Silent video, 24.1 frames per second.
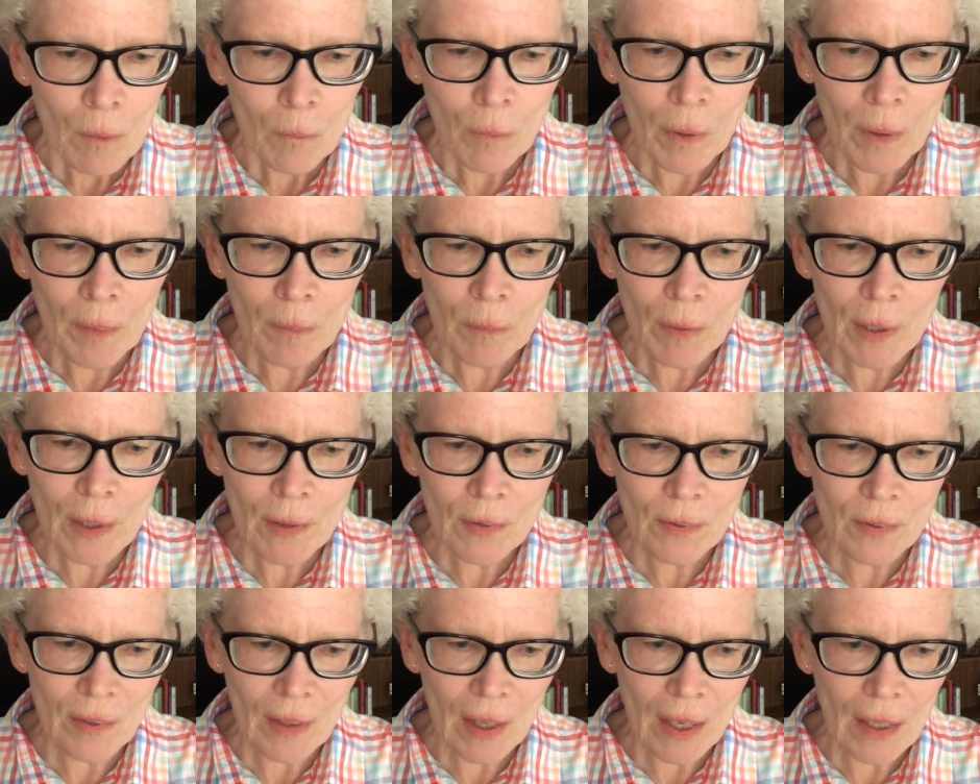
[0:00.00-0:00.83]
When we
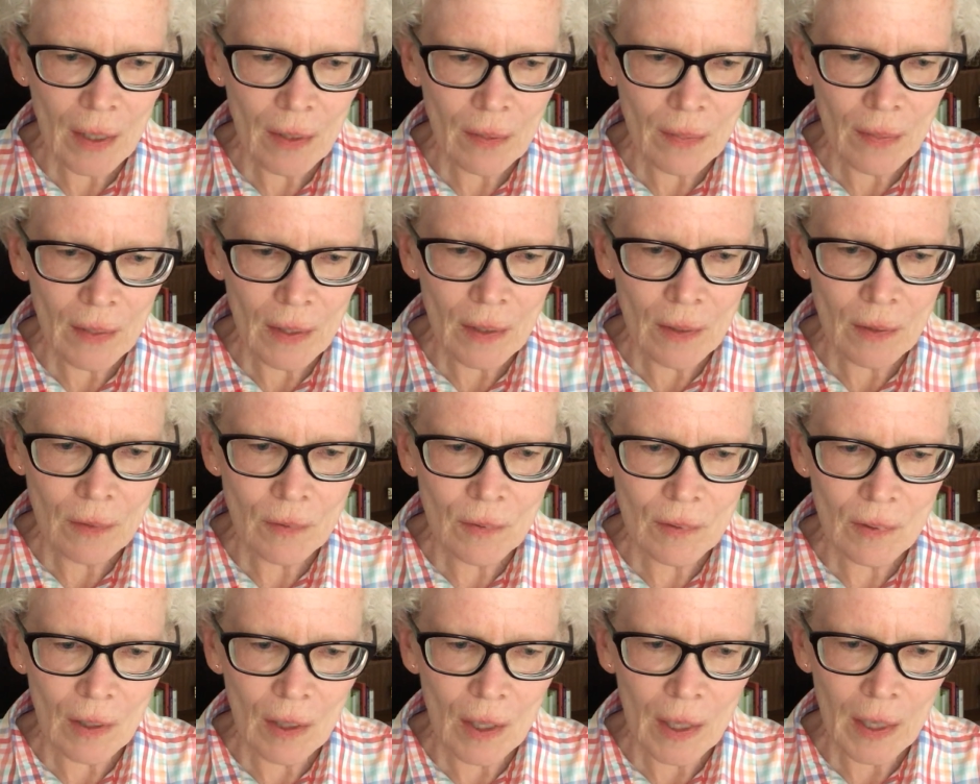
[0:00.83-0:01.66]
say
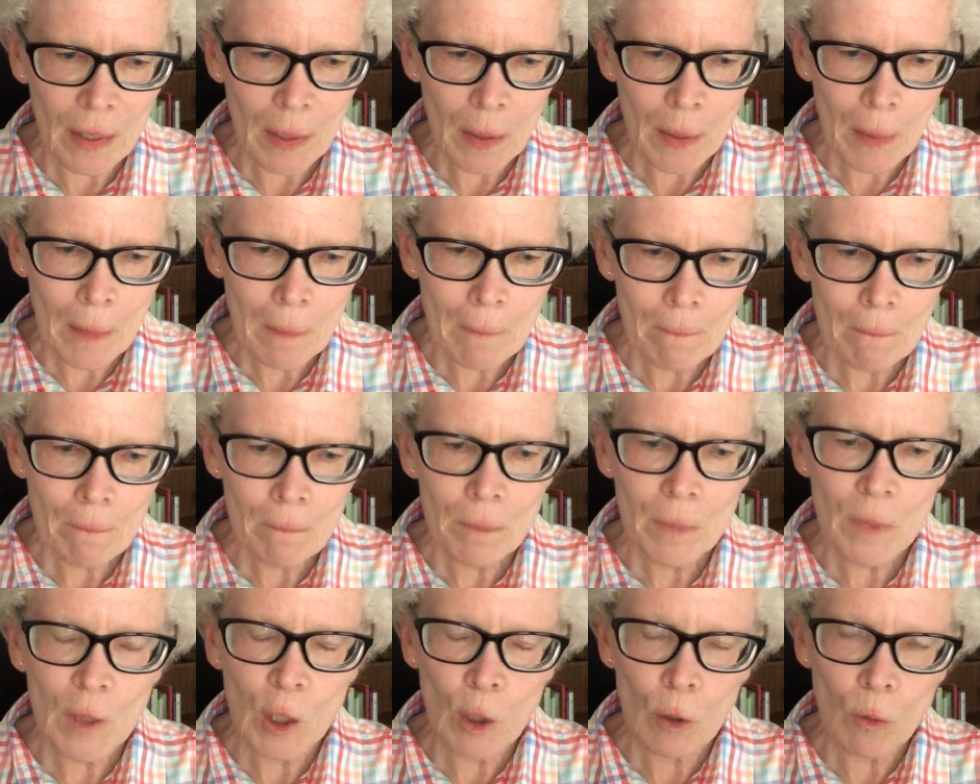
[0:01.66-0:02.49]
things like,
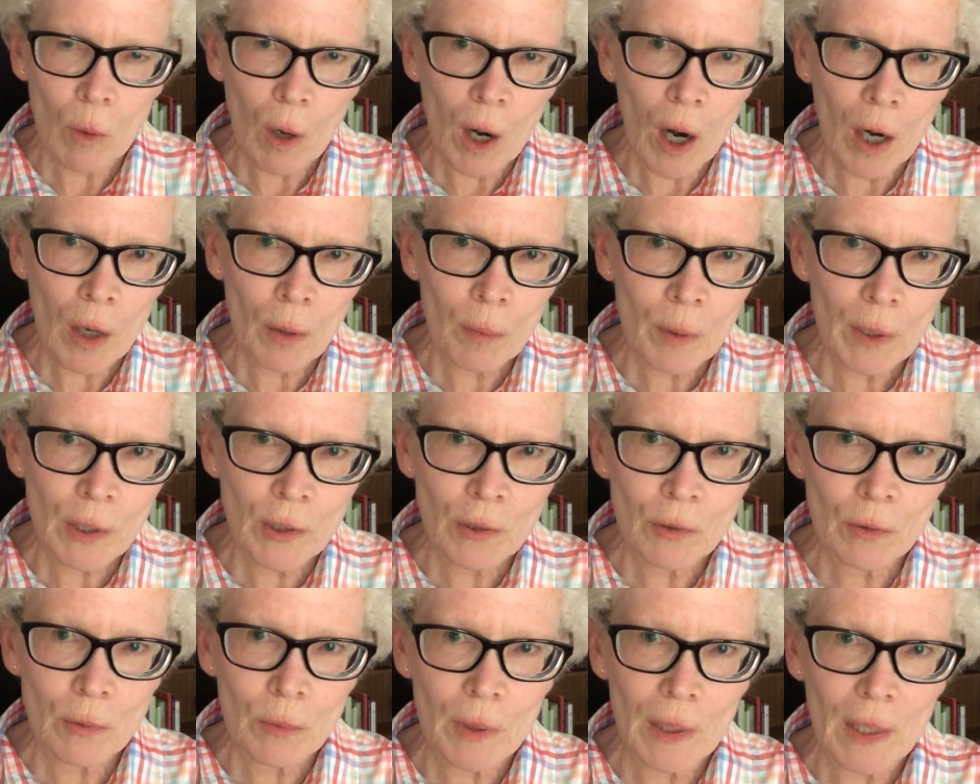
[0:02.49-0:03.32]
you are
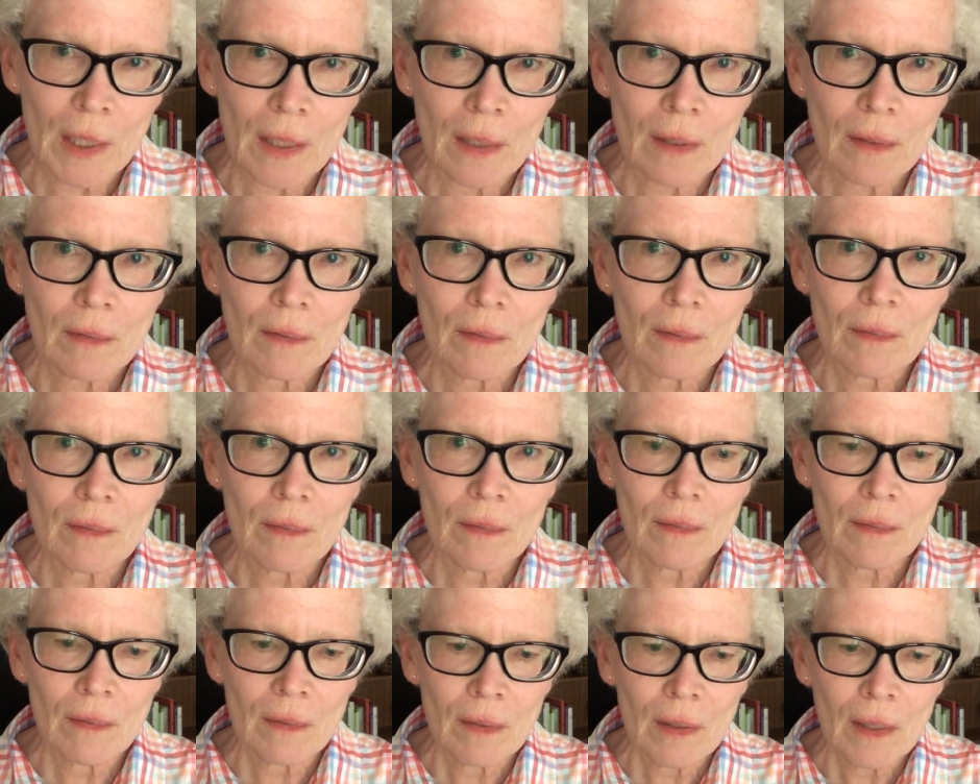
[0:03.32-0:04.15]
what you eat,
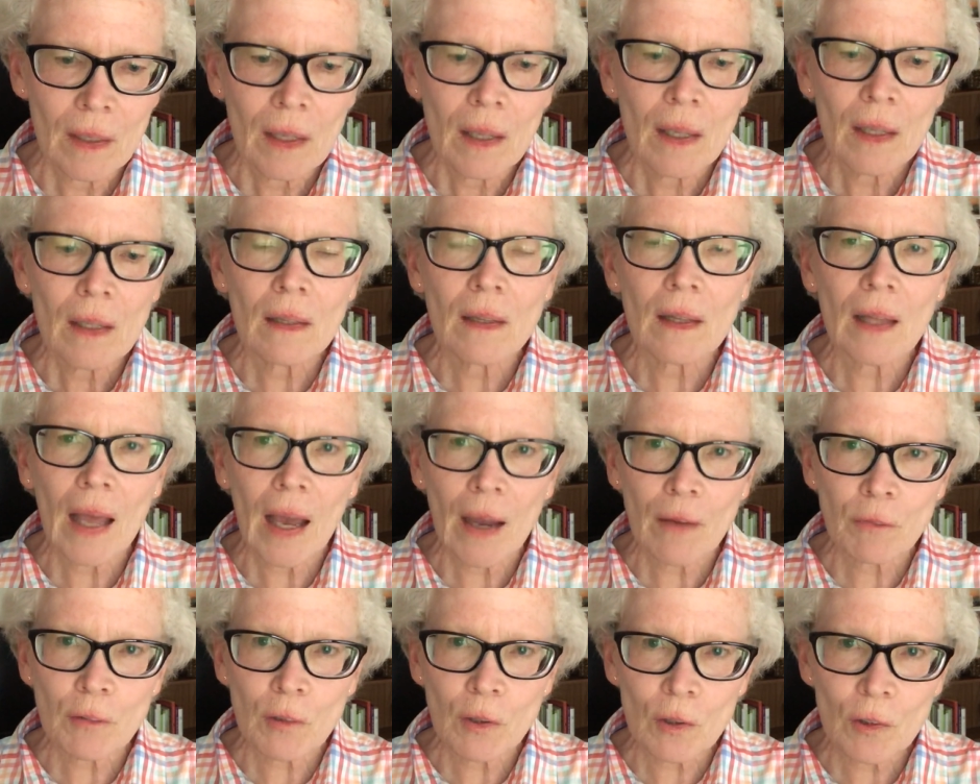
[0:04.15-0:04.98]

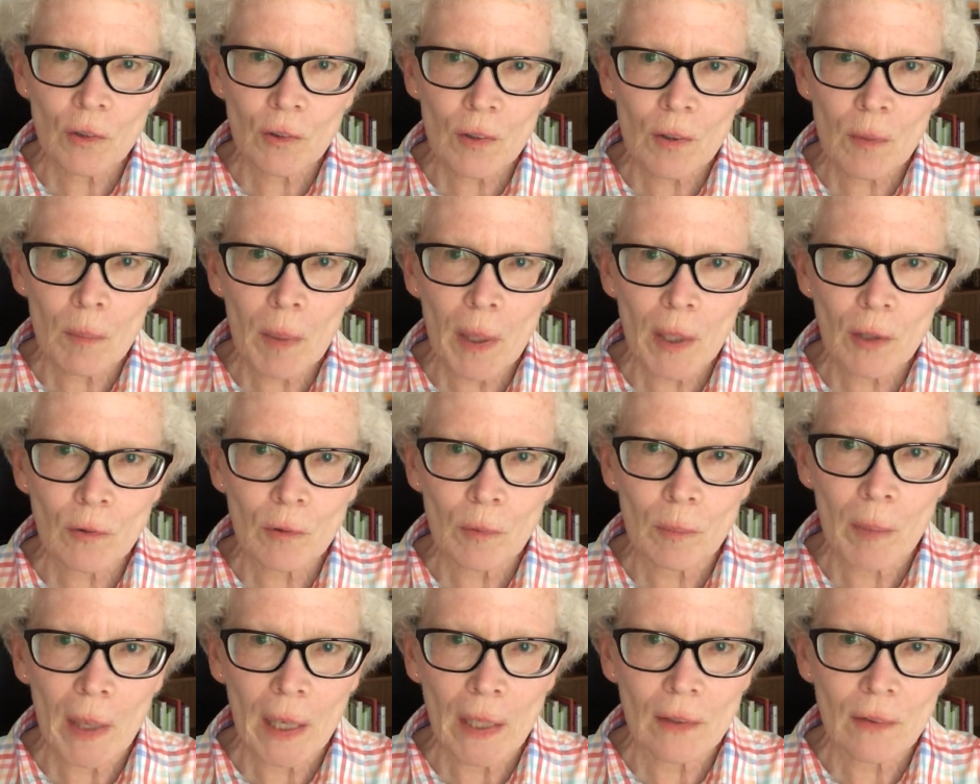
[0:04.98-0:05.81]
laughter is the best
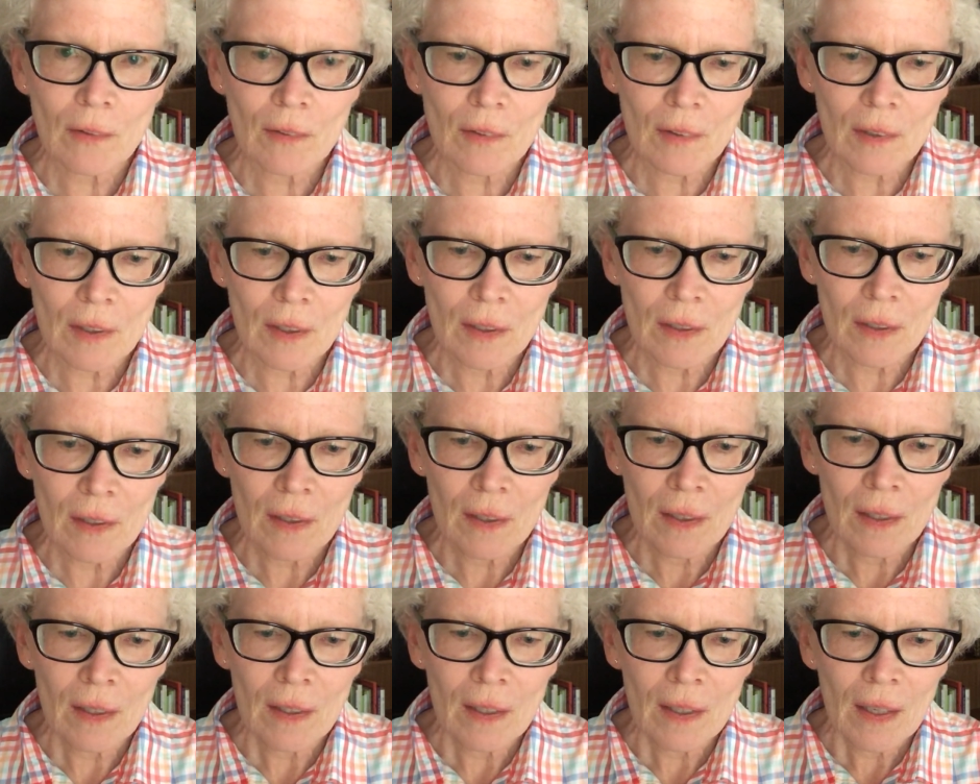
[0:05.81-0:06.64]
medicine,
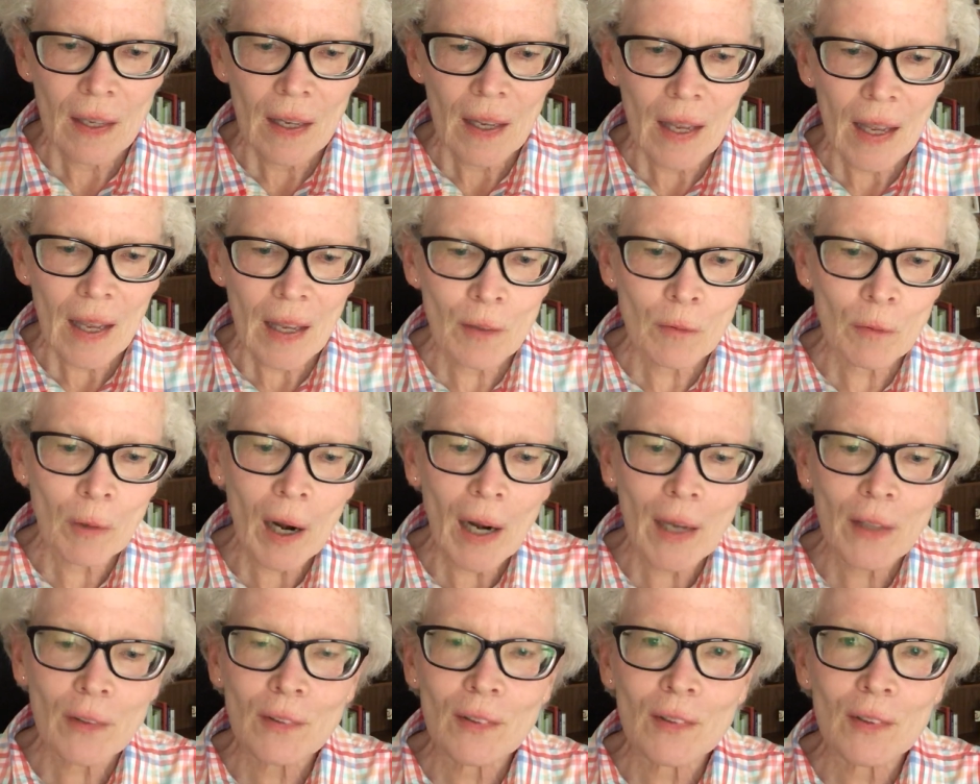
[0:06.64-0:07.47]
and
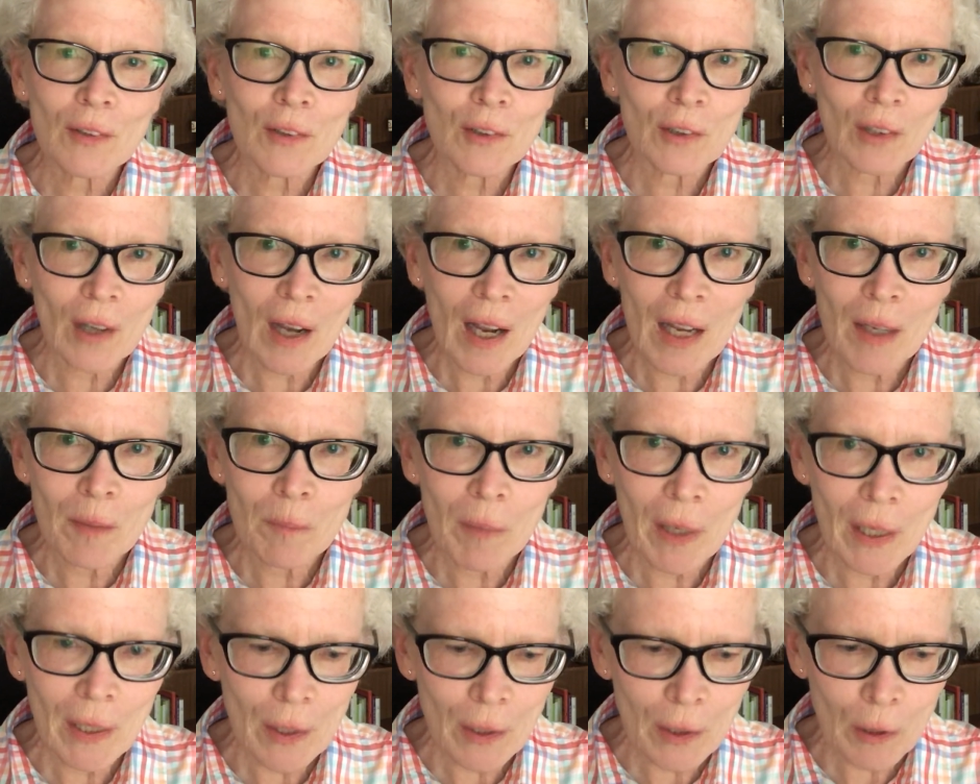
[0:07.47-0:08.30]
rise and shine,
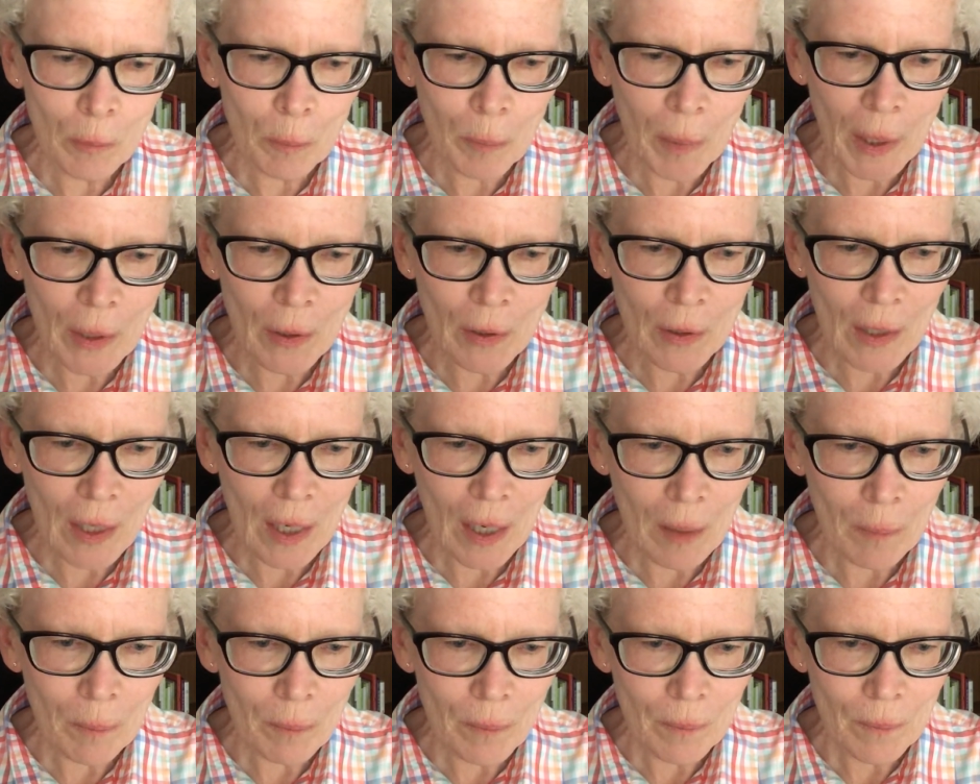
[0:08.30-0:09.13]
my little
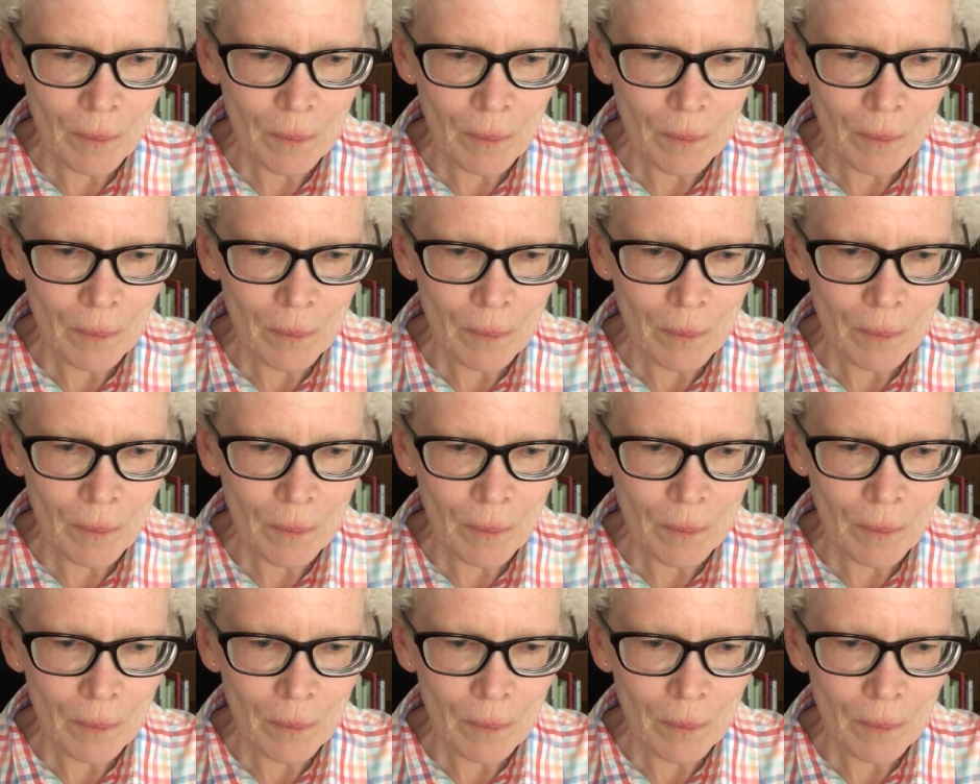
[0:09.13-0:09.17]
buttercup,